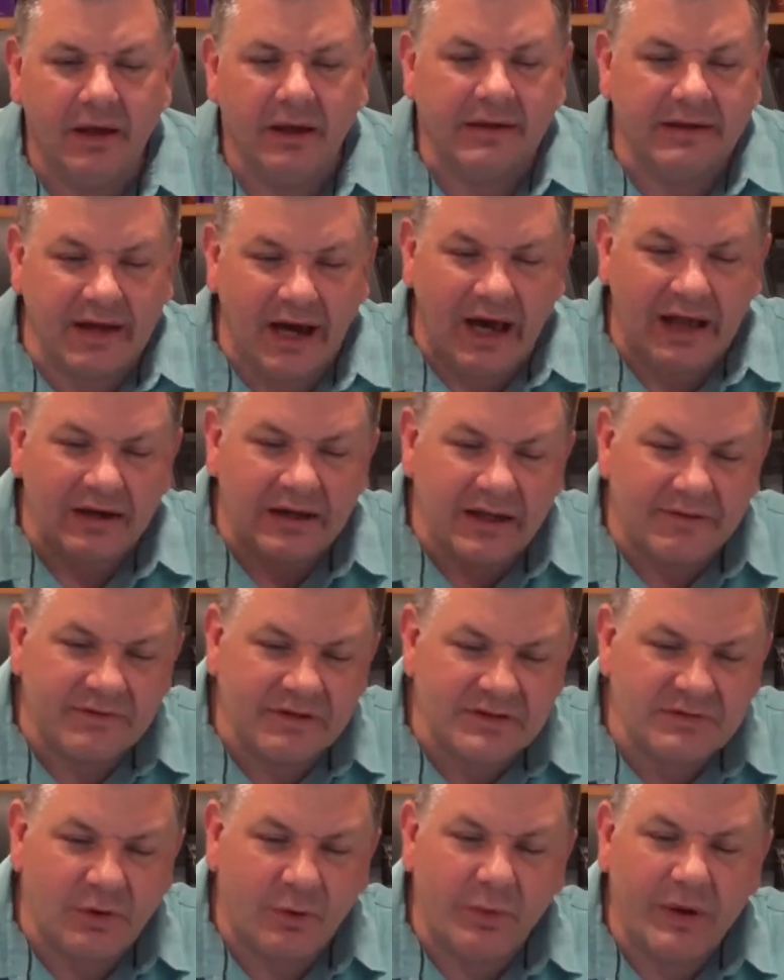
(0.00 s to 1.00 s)
God loved
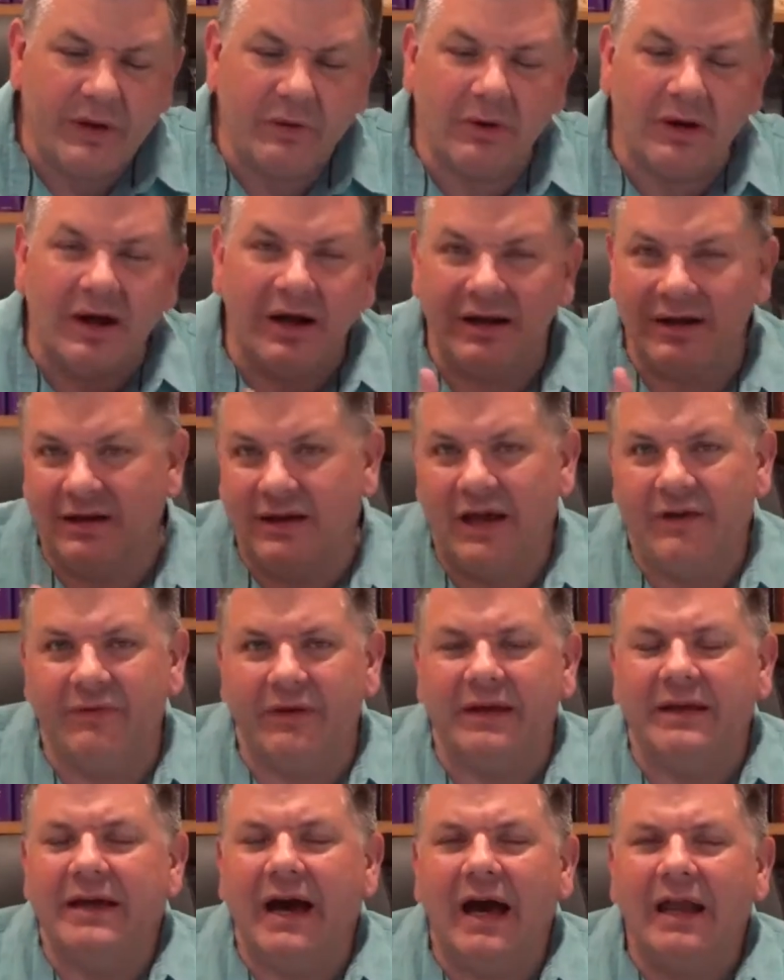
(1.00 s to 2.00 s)
us when we were
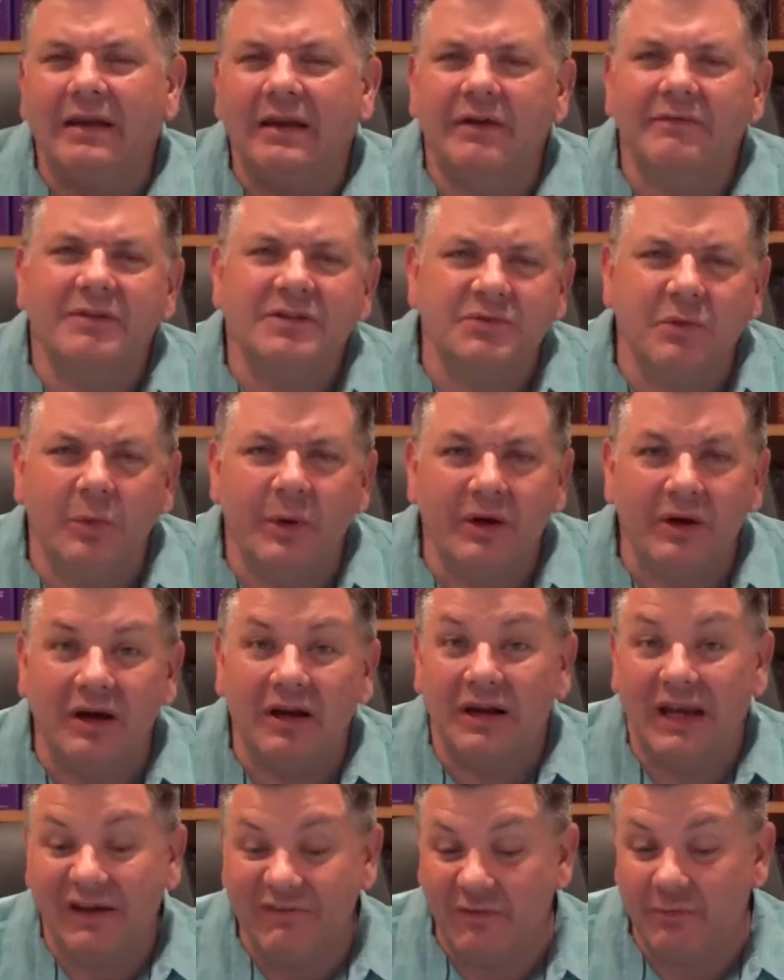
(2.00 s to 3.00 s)
unloving. God loved us when we were
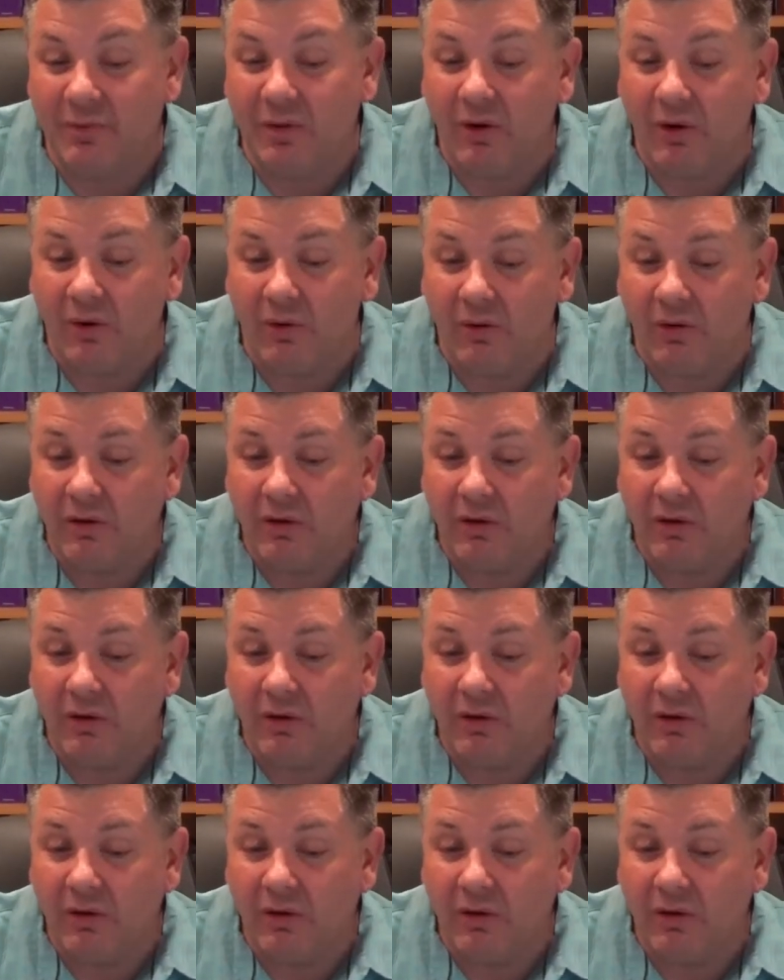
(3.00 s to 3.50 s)
unlovable.